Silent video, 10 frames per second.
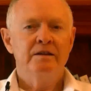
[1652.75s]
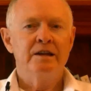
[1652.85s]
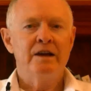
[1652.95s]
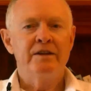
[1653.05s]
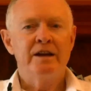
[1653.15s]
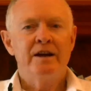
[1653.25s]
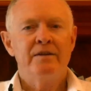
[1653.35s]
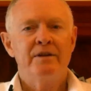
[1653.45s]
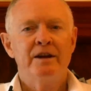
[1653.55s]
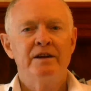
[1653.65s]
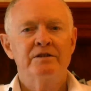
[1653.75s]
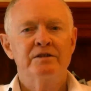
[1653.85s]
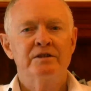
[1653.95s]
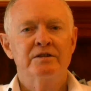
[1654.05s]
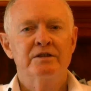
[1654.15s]
Now the 8th
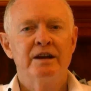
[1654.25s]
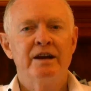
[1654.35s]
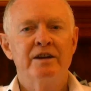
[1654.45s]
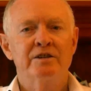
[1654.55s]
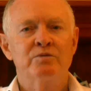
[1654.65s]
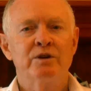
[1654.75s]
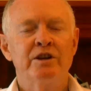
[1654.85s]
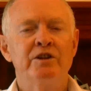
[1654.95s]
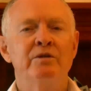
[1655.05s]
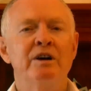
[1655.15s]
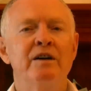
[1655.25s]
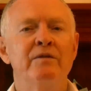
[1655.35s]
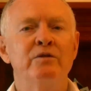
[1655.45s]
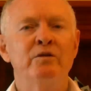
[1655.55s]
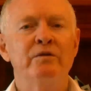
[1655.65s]
house is the house where you are
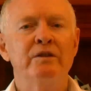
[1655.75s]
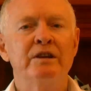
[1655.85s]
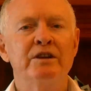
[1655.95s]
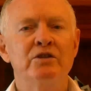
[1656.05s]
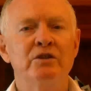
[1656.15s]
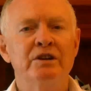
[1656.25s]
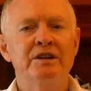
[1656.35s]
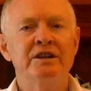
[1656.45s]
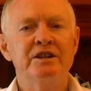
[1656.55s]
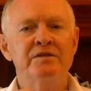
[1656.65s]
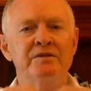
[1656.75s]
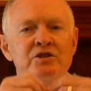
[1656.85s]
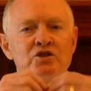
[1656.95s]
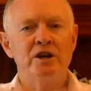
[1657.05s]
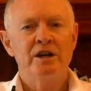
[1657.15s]
fulfilling your needs
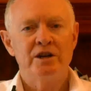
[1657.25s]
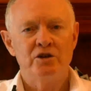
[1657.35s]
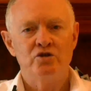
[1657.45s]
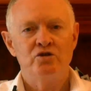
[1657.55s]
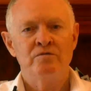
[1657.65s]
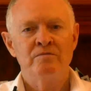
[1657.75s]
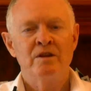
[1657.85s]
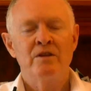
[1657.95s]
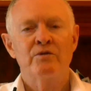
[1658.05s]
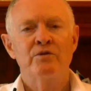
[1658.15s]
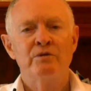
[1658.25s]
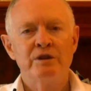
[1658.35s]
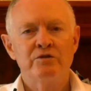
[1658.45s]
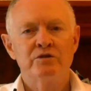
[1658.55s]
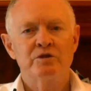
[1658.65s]
for change through
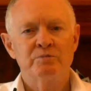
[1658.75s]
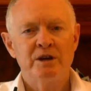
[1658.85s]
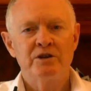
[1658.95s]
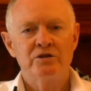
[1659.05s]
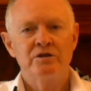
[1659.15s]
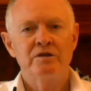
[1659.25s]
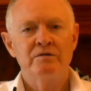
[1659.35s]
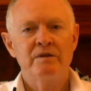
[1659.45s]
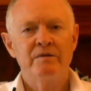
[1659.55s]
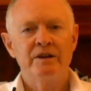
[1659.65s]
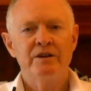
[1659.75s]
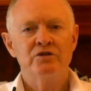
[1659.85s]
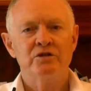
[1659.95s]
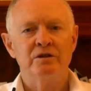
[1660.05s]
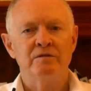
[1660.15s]
introspection and
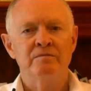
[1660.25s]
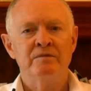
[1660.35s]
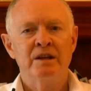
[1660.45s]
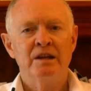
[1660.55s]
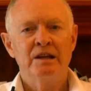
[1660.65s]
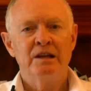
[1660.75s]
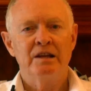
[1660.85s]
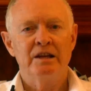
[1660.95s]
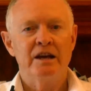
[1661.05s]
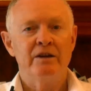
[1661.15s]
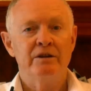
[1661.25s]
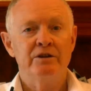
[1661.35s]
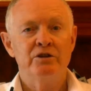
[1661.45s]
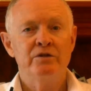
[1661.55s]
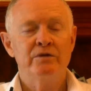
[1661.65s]
reflection, Leo,
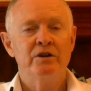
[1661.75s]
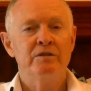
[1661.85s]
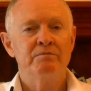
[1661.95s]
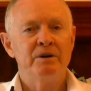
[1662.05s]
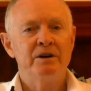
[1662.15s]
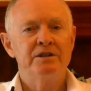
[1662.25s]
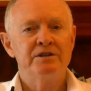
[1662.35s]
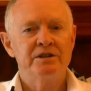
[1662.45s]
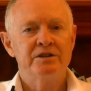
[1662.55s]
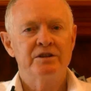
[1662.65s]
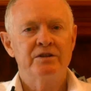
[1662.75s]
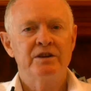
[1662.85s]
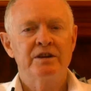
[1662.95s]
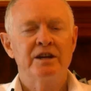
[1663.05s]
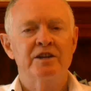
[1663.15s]
and you've got Pisces on
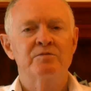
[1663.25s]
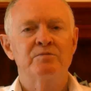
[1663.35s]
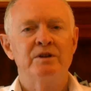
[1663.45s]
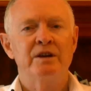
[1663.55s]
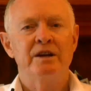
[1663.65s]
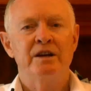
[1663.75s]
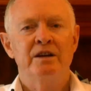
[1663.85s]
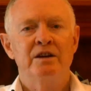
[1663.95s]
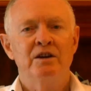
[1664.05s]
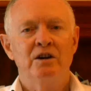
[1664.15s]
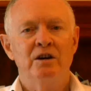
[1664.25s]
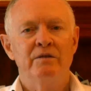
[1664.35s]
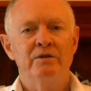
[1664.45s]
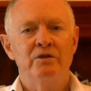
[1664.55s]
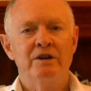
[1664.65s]
the cusp there
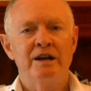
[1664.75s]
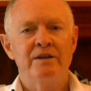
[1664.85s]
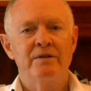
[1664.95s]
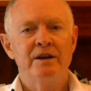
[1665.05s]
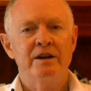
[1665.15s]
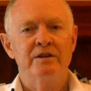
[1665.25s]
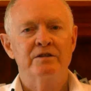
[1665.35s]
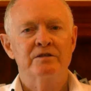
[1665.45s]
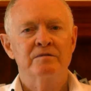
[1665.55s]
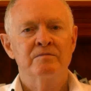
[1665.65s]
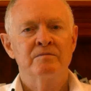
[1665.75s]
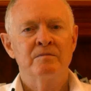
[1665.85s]
of your 8th house.